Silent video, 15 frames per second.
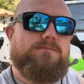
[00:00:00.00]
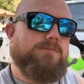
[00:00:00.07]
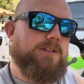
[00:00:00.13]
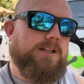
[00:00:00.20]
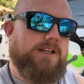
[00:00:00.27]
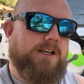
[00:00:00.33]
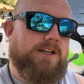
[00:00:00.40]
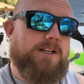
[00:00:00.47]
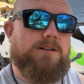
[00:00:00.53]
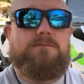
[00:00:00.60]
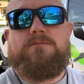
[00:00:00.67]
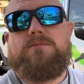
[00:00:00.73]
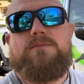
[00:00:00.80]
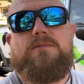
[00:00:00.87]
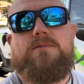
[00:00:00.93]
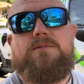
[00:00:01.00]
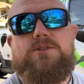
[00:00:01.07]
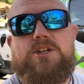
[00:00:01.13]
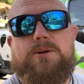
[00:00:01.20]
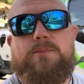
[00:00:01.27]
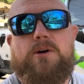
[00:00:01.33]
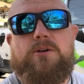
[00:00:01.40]
Again,
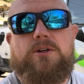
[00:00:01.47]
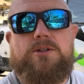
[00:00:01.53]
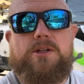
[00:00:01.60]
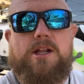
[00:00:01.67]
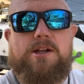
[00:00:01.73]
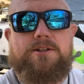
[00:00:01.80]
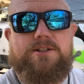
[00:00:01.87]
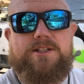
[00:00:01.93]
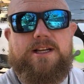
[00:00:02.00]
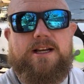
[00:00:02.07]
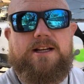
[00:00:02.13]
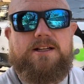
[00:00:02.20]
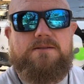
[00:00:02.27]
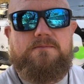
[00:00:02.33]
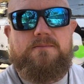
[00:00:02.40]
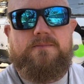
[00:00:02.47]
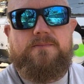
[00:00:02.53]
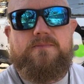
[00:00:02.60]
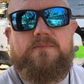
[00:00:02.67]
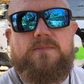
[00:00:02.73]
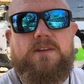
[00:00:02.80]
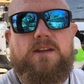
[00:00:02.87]
Jeep owners will understand,
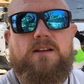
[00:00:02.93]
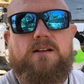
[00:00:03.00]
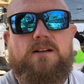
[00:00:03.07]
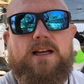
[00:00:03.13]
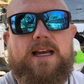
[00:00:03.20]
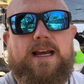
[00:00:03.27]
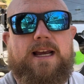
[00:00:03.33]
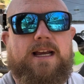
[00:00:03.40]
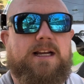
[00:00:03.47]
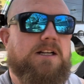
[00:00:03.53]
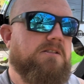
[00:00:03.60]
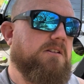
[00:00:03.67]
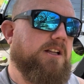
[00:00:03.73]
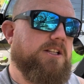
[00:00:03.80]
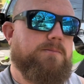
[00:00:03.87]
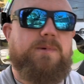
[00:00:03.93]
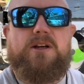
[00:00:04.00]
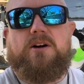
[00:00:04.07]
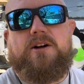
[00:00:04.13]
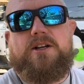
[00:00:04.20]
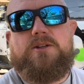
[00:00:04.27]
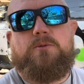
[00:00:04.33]
and let's be
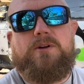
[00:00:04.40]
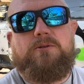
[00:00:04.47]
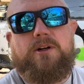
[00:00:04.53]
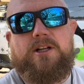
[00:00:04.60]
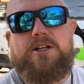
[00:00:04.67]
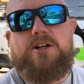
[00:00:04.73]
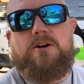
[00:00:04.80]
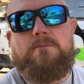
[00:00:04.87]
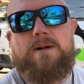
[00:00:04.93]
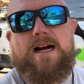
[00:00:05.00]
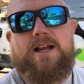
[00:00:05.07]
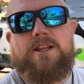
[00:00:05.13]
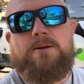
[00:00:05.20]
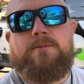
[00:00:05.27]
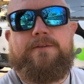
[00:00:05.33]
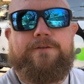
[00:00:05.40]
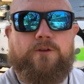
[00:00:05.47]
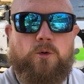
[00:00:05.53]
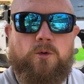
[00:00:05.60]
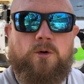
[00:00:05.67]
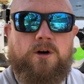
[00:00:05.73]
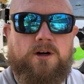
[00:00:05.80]
honest, we really don't buy them
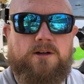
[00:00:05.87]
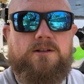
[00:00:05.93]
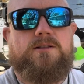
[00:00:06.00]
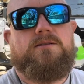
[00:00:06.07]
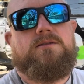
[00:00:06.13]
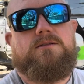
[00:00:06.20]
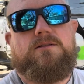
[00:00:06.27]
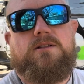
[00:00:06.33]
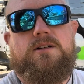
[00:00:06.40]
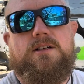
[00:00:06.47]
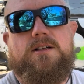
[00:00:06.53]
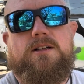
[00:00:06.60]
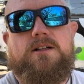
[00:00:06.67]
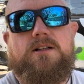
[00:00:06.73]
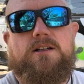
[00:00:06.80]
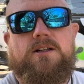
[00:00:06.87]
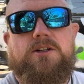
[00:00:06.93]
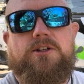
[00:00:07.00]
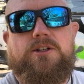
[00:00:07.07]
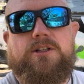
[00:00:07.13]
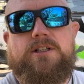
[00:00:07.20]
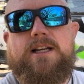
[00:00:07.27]
for
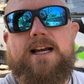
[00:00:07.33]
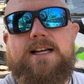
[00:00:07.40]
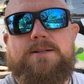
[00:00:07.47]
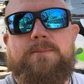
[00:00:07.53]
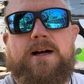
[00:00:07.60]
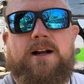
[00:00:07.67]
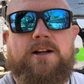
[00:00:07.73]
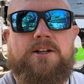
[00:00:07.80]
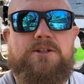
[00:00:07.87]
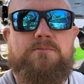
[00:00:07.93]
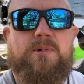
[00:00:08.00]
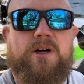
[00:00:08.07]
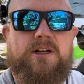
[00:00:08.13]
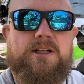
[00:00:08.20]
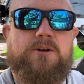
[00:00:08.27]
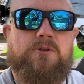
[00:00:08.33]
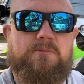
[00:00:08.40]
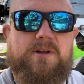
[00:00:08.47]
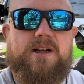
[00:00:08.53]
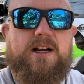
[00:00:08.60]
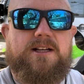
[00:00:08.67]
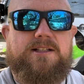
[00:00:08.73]
good gas mileage, but it would be
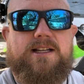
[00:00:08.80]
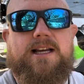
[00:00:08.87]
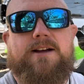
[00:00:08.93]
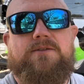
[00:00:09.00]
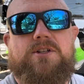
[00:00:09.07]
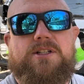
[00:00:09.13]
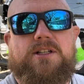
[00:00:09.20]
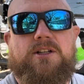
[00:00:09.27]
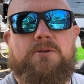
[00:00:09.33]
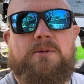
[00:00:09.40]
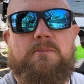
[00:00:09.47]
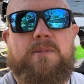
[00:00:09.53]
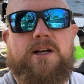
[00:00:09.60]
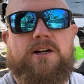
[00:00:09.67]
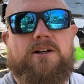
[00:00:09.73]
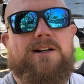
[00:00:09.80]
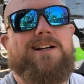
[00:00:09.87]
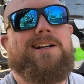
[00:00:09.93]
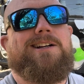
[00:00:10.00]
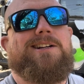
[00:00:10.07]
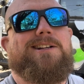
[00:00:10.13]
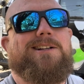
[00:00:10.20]
nice to have just a little bit better.
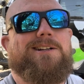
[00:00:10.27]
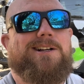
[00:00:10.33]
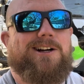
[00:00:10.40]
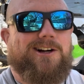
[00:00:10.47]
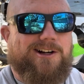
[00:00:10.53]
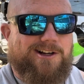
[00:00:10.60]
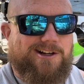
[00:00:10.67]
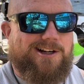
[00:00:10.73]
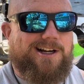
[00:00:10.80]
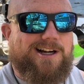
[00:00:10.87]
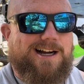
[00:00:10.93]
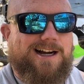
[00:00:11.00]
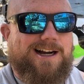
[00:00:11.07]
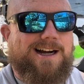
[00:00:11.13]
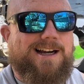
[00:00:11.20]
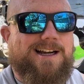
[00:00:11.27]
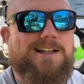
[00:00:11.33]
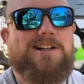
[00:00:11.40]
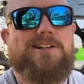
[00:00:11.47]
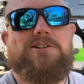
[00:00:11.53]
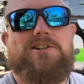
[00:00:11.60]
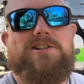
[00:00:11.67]
I
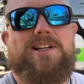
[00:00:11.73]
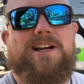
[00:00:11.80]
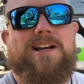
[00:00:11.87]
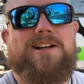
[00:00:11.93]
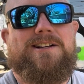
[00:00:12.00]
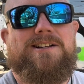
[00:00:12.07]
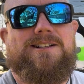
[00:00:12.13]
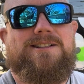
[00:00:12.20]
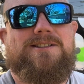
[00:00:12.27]
understand.